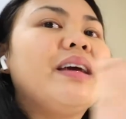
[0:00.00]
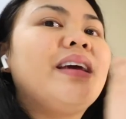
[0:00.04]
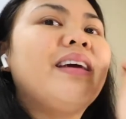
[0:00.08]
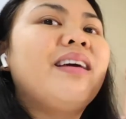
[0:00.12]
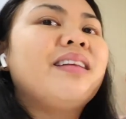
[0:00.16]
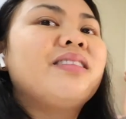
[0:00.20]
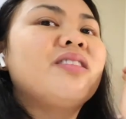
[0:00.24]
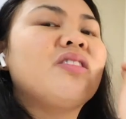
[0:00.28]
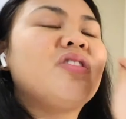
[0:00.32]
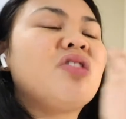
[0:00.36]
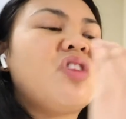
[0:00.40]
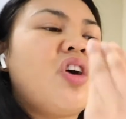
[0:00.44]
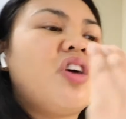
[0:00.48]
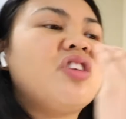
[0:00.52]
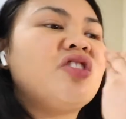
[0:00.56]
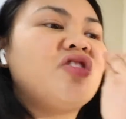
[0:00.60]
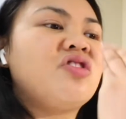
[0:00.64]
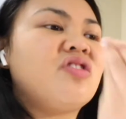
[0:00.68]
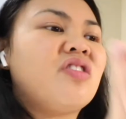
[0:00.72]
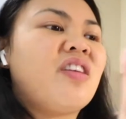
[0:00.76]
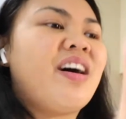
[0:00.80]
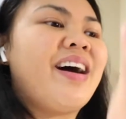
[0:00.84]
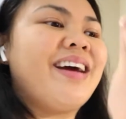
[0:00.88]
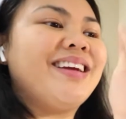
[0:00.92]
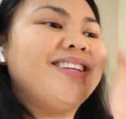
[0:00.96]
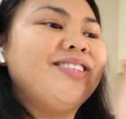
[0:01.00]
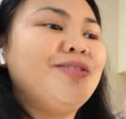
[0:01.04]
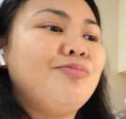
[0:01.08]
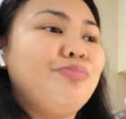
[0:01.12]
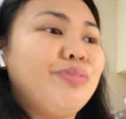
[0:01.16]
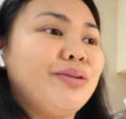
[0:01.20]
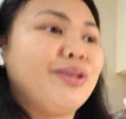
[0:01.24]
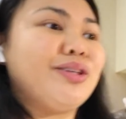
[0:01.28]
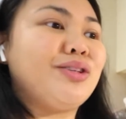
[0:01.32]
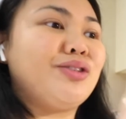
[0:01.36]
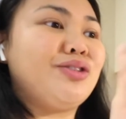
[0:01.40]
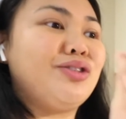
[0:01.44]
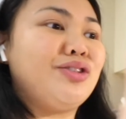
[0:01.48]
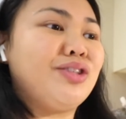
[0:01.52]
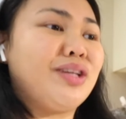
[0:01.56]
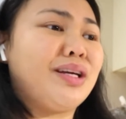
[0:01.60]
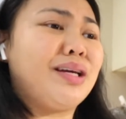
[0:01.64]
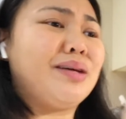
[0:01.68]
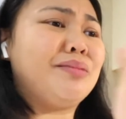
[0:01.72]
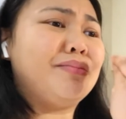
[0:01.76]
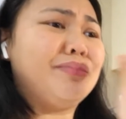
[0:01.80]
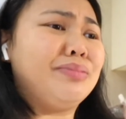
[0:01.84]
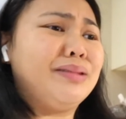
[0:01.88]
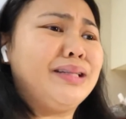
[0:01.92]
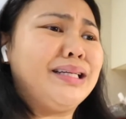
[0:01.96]
it's not dried breast
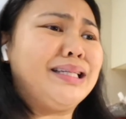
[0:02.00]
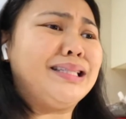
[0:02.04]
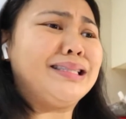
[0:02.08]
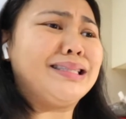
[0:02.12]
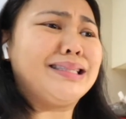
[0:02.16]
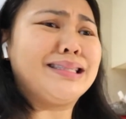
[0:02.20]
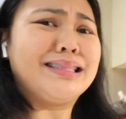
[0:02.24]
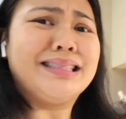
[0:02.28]
chicken, please.